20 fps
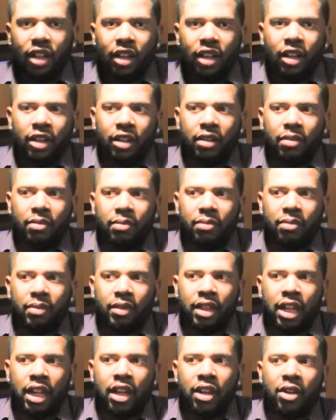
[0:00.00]

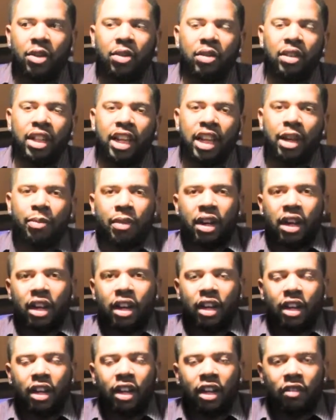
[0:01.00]
Not only am
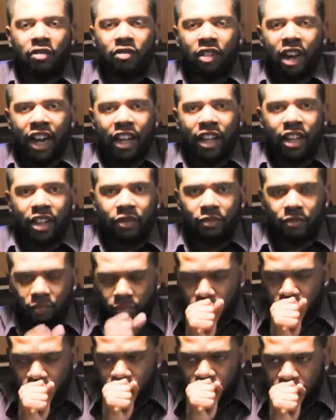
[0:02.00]
I a writer,
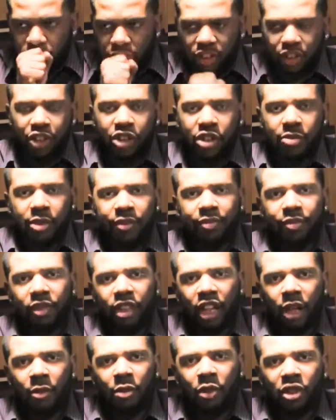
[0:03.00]

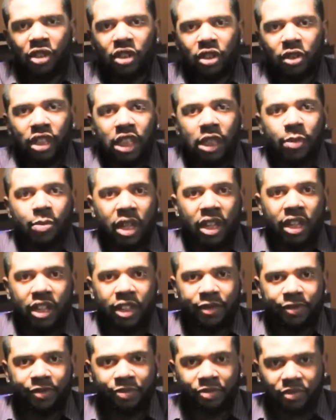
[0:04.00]
I'm also a
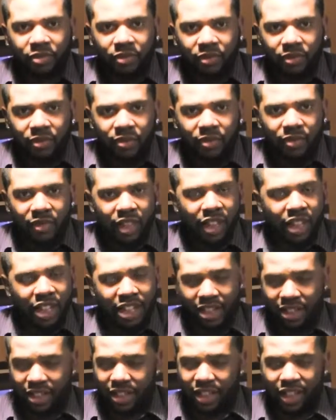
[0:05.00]
speaker.
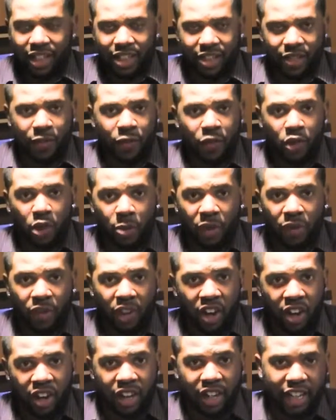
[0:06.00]
It's a form
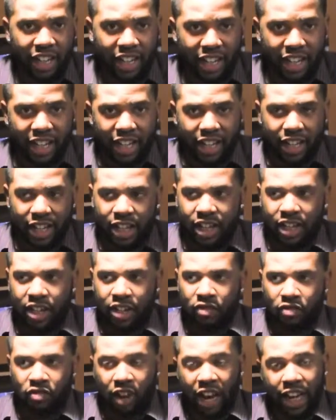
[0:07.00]
of art.
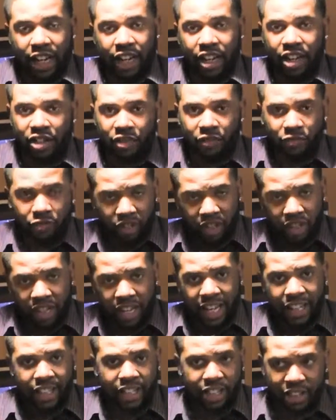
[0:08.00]
Writing, you
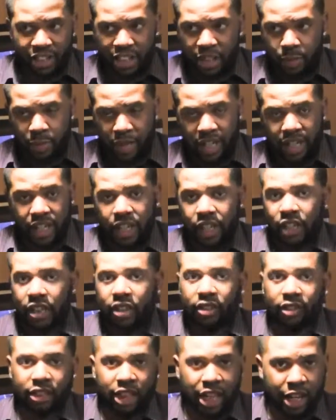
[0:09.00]
freelancing,
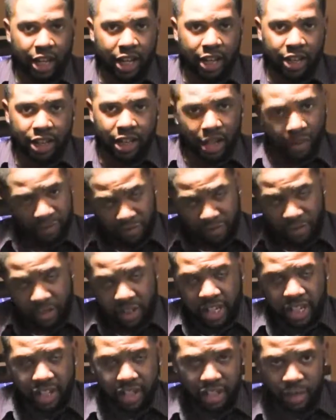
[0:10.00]
speaking, I'm a
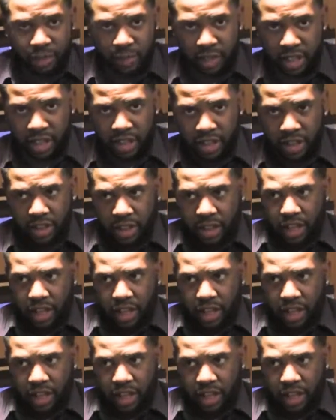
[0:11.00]
freelancer speaker.